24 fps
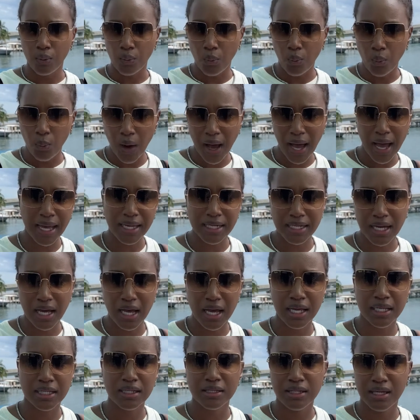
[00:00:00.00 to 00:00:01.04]
Why
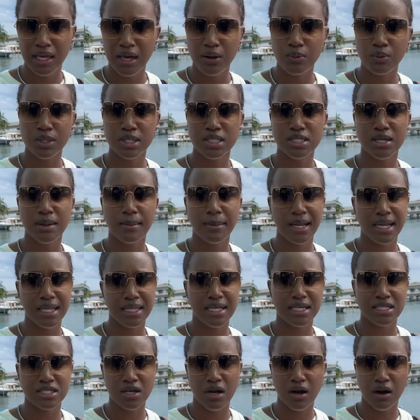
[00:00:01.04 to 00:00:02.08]
not get with somebody
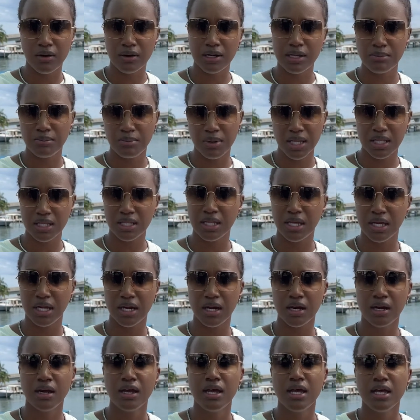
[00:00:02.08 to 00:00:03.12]
that's already been
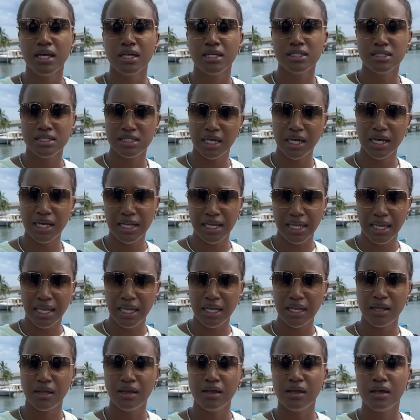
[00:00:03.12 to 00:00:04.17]
there, done it,
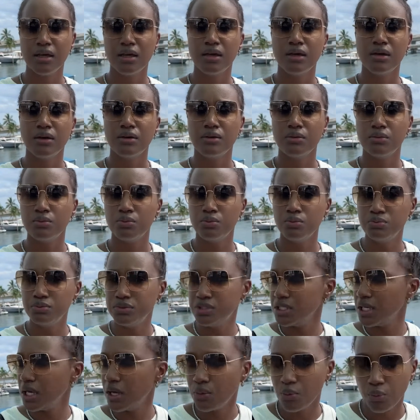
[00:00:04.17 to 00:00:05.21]

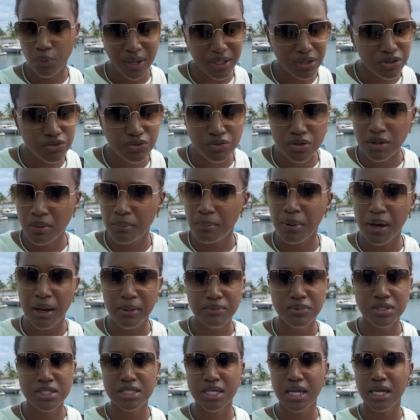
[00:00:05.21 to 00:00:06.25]
went through the
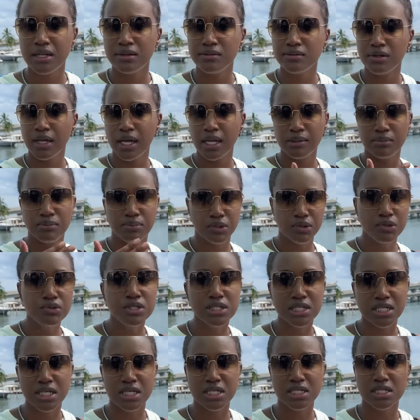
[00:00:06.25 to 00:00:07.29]
bumps and, and
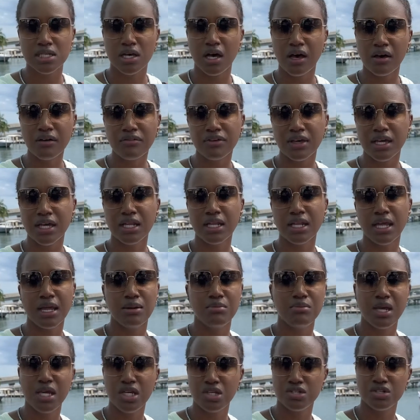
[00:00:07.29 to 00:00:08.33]
bruises of it, and
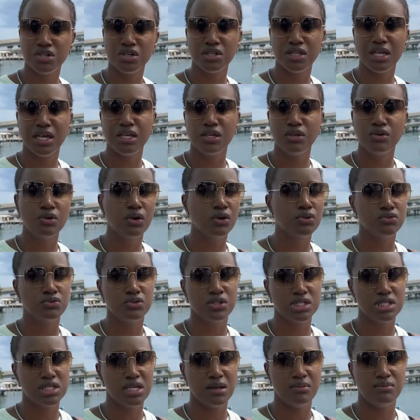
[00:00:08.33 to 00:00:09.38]
make sure that you don't do the
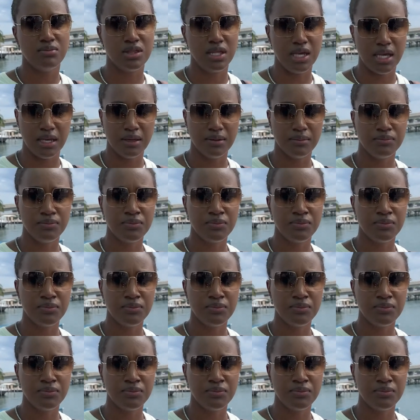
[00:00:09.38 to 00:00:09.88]
same thing.